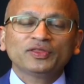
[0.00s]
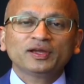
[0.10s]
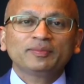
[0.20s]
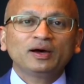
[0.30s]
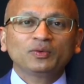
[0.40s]

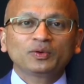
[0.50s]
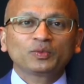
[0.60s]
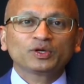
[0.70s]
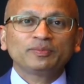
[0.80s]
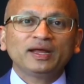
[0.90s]
about when
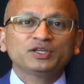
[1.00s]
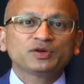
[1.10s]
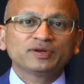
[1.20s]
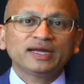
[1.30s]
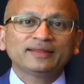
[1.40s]
we're managing
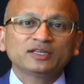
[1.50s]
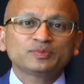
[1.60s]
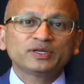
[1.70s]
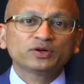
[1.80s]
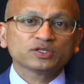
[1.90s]
retained lens
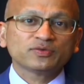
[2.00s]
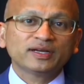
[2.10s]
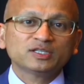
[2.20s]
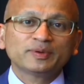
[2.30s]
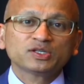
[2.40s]
material as a retina
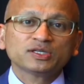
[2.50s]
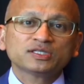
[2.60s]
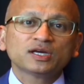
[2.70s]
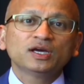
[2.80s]
specialist.